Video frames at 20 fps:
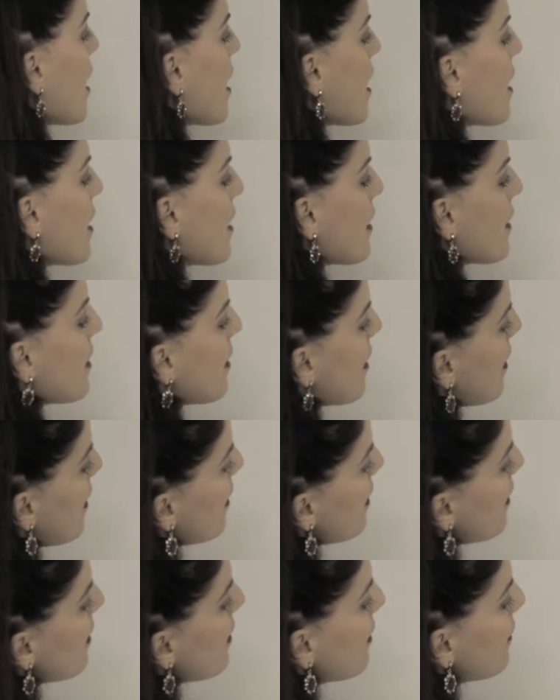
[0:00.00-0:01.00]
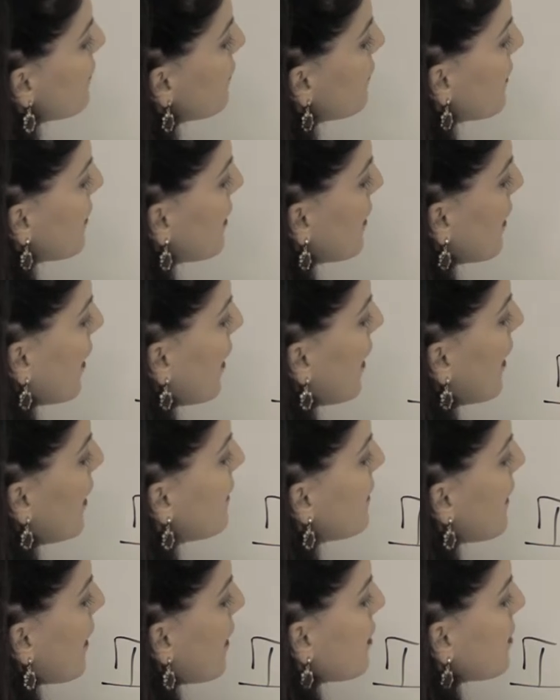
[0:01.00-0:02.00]
I have
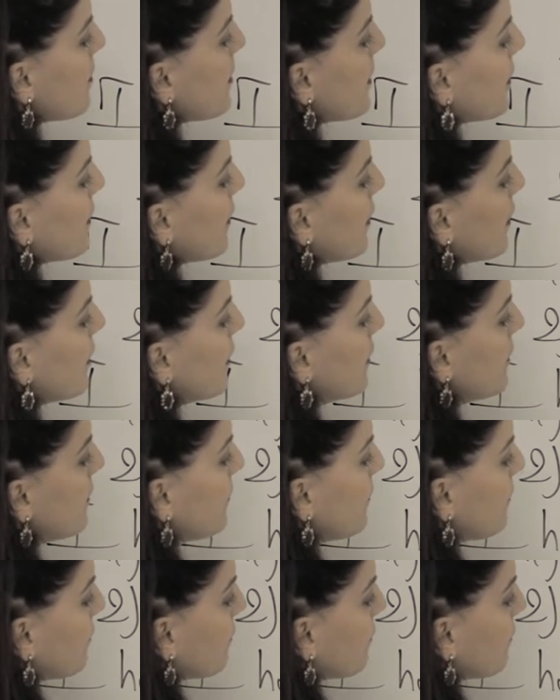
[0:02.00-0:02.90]
a neighbor